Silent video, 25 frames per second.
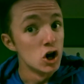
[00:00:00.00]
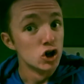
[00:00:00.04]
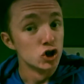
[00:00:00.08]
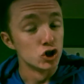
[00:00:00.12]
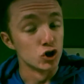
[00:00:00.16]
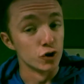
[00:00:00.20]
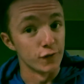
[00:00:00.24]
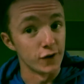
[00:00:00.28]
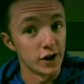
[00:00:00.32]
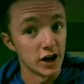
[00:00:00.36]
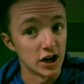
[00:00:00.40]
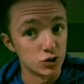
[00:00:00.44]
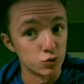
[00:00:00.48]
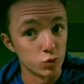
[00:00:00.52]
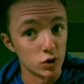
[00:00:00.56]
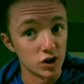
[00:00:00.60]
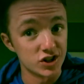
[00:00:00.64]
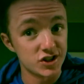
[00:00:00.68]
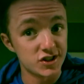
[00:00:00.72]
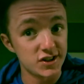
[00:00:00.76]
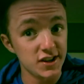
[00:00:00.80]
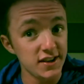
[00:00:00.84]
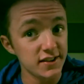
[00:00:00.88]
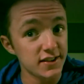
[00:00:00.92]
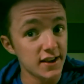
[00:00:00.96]
So if you guys want
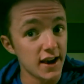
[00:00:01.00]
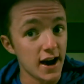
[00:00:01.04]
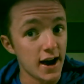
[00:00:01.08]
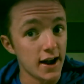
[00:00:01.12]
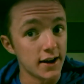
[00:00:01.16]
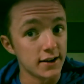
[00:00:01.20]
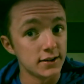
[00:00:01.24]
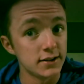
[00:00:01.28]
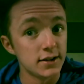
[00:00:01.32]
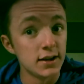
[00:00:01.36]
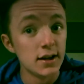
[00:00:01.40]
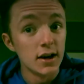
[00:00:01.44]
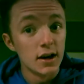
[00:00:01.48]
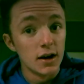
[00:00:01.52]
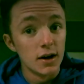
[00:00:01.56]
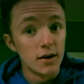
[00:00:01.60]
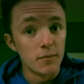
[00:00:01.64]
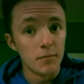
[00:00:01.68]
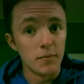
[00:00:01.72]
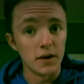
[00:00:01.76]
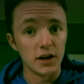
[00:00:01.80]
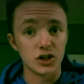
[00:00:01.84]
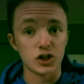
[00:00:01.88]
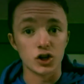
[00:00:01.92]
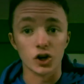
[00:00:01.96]
to see that,
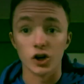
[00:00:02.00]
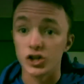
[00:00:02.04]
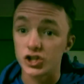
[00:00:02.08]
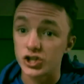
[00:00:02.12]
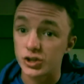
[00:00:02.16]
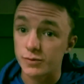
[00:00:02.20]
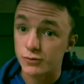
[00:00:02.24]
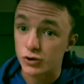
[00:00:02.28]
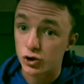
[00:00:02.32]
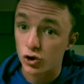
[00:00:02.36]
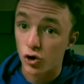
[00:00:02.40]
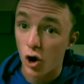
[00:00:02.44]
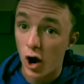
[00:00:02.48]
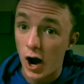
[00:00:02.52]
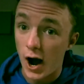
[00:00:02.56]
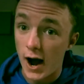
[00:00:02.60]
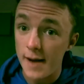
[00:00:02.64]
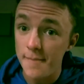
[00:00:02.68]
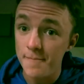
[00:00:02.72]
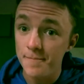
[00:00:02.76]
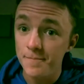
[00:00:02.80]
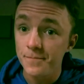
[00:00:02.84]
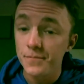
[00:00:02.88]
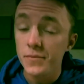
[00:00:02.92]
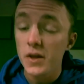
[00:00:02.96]
make sure to subscribe.